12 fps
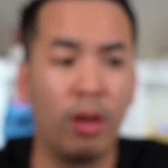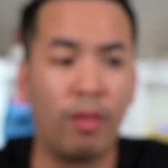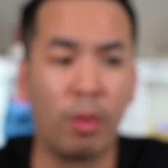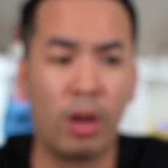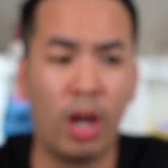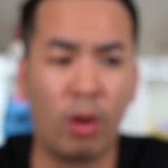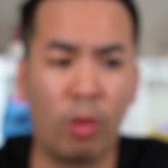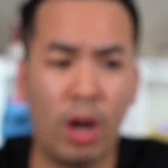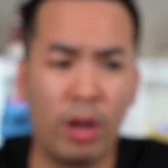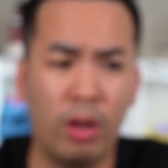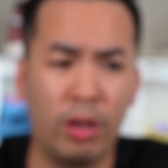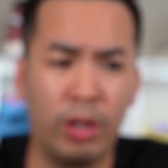From
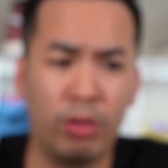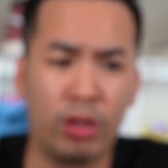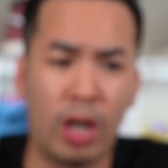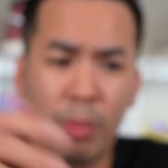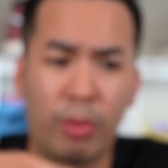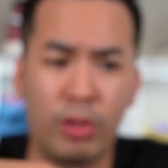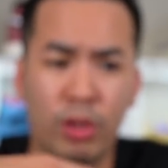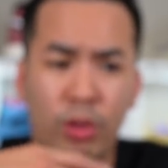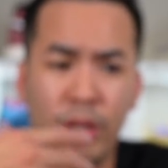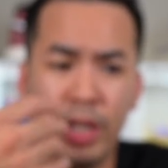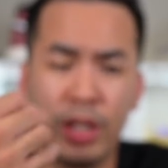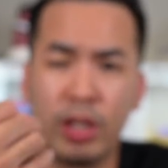Colorado, he was trying to
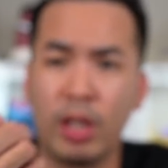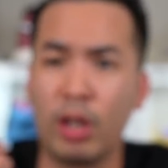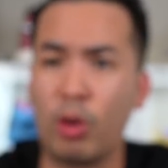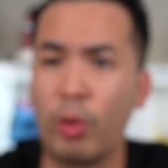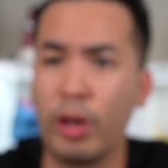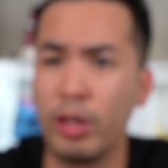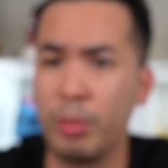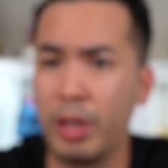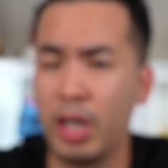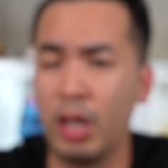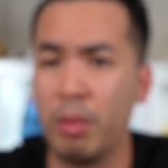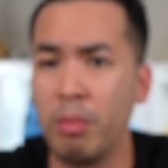pursue his career to
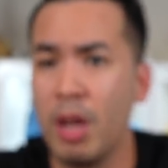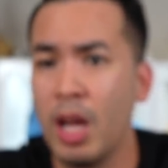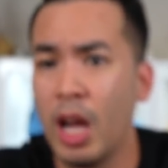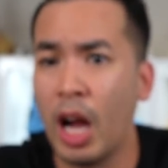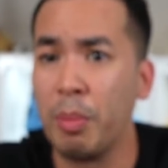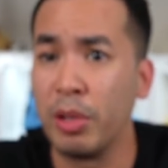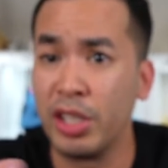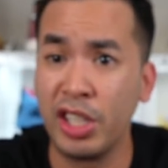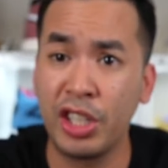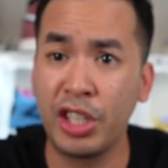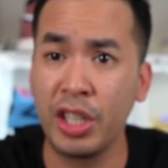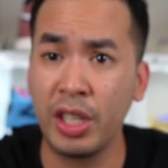become a
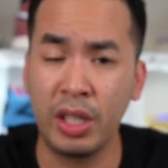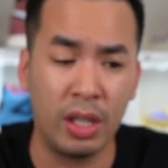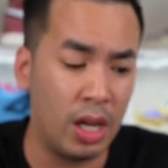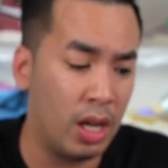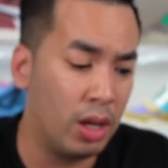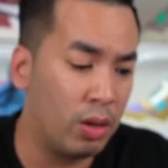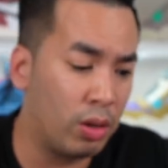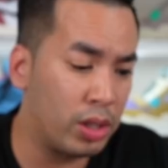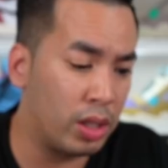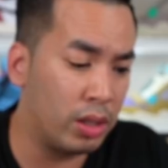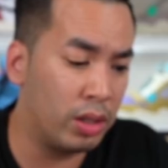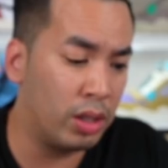musician, or
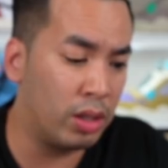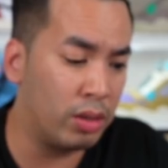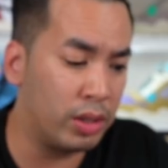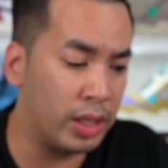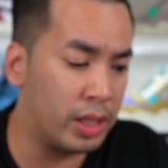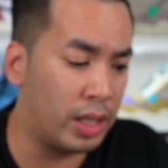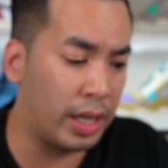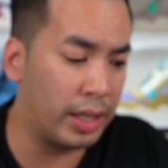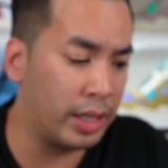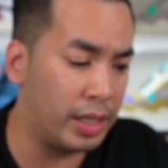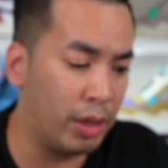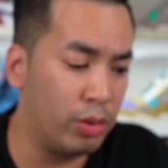something. you know, just like
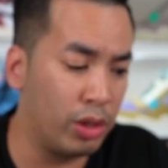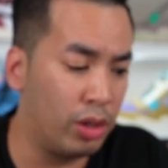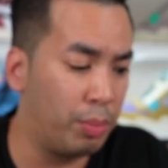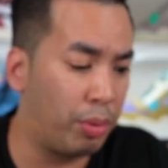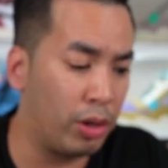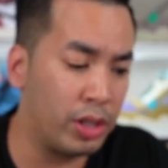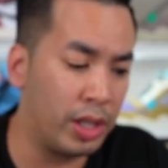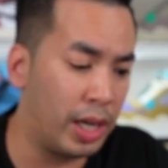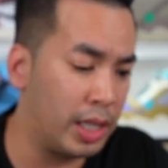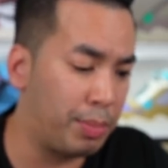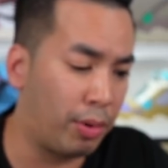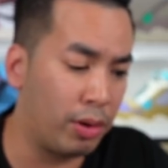they say, he was a good person,
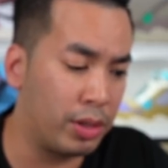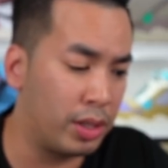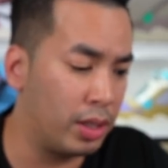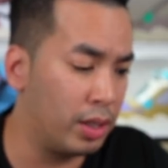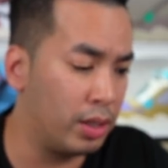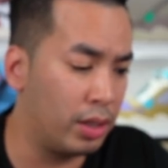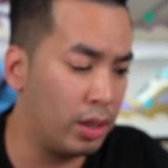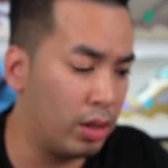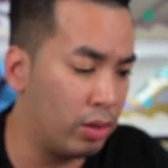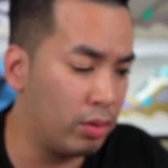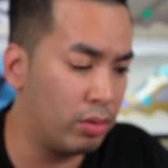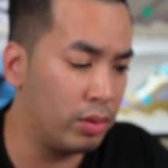nice person, you
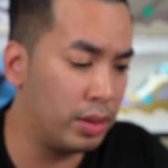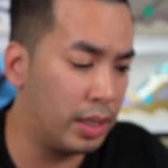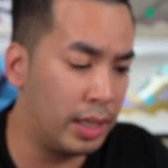know.